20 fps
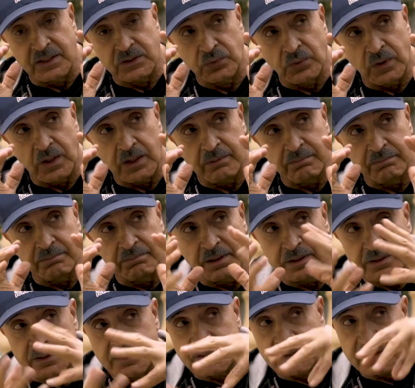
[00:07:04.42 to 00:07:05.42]
this way,
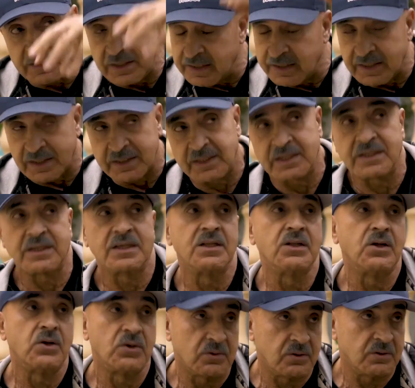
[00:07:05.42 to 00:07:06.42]
but they're not going to
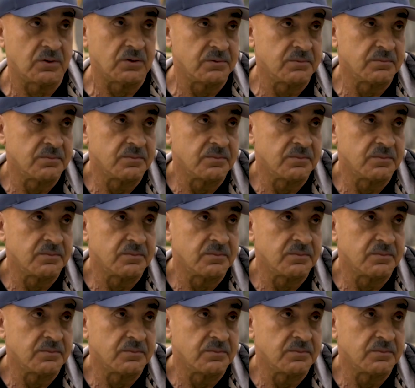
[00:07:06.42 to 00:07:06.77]
get longer.